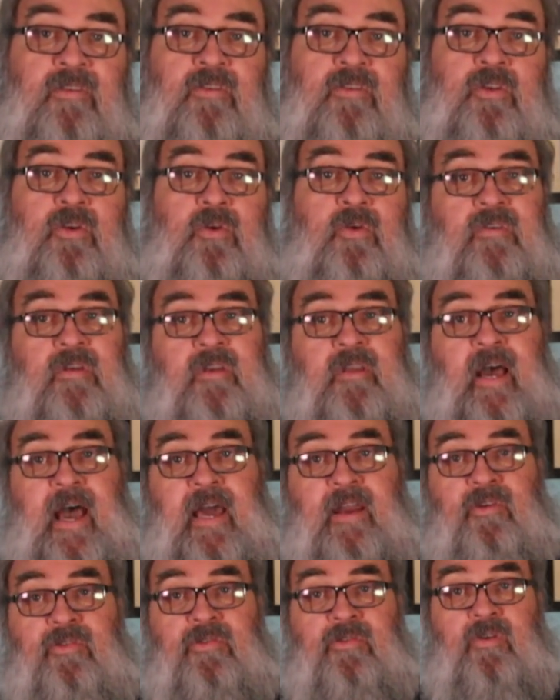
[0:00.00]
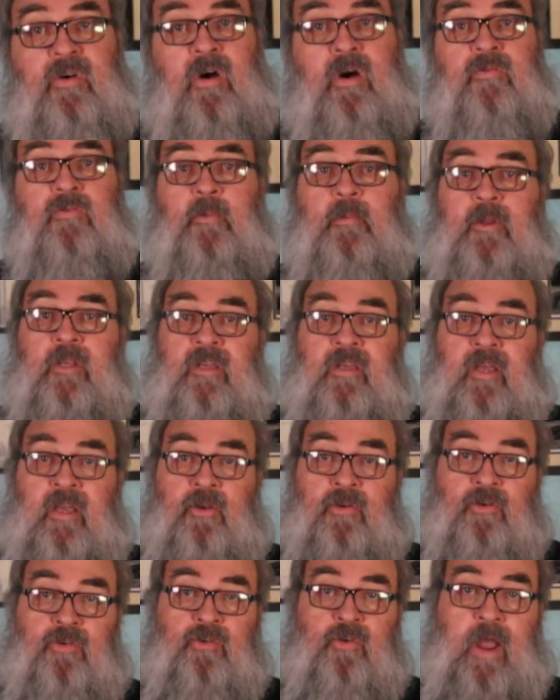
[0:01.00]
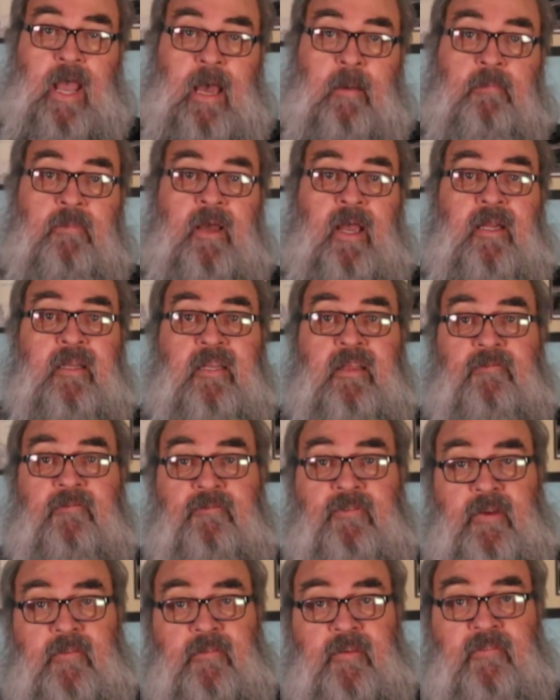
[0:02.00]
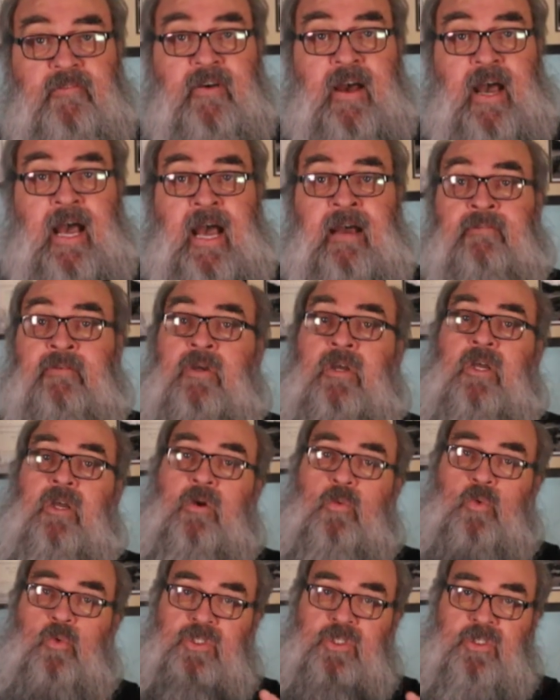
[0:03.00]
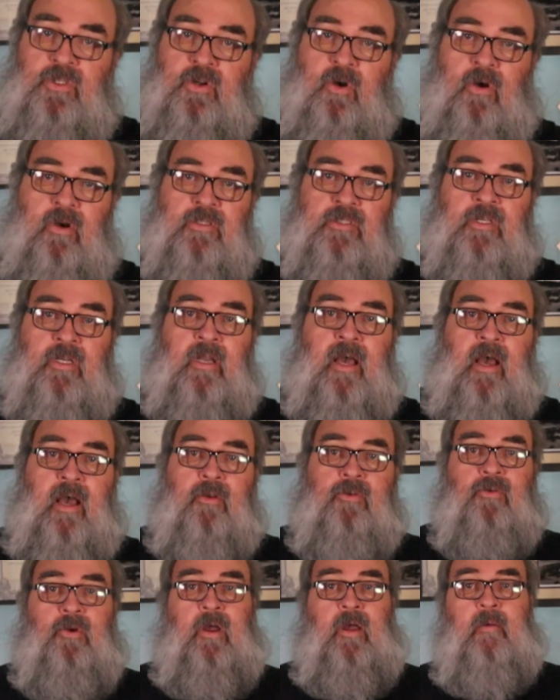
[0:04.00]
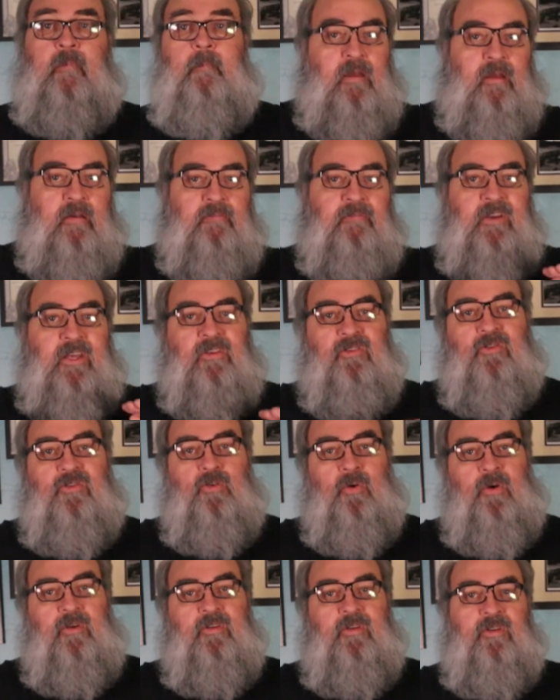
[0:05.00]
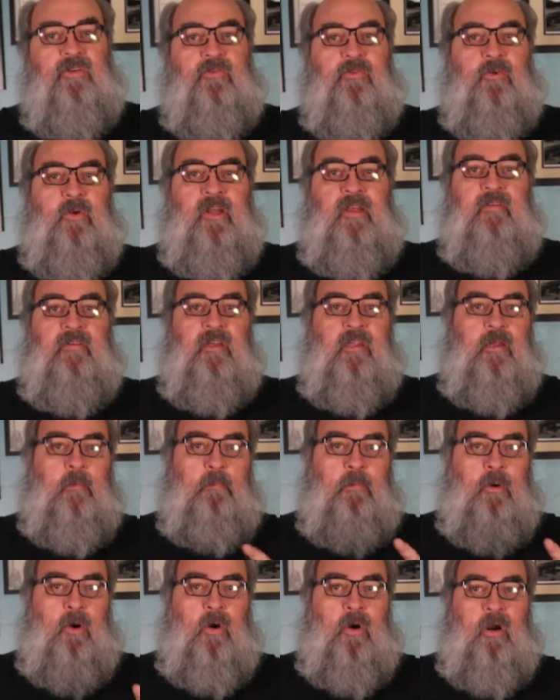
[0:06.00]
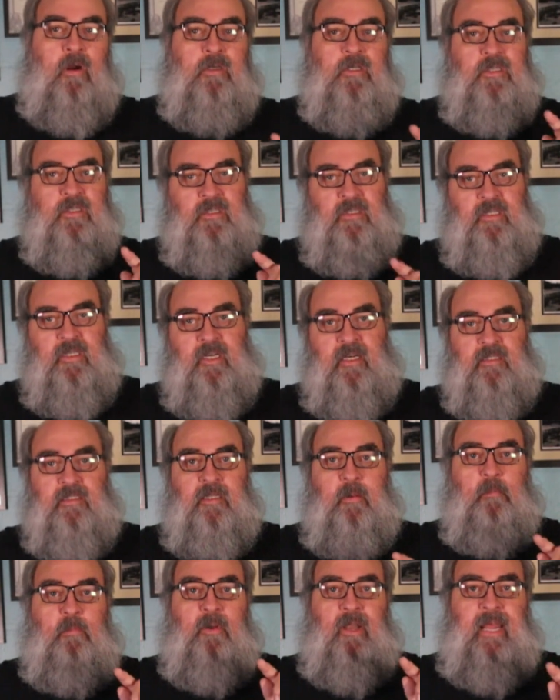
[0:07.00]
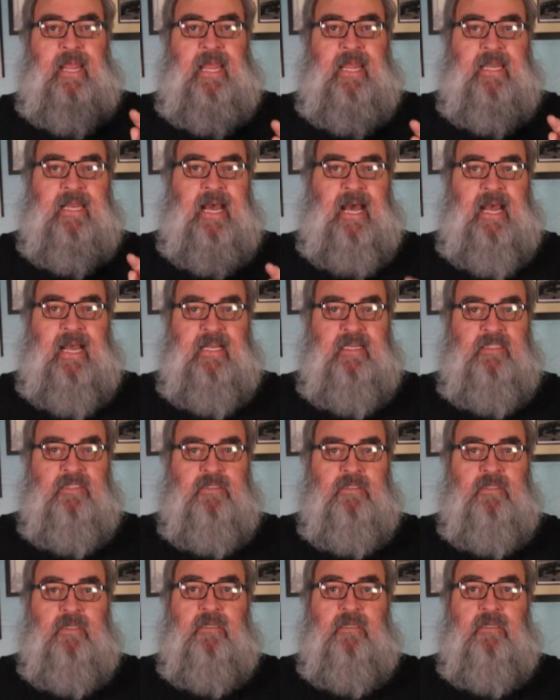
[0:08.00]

to is a title song from The Tender Trap 1955, which starred Sinatra. Vince joins his friends at the bar to discuss the planned heist.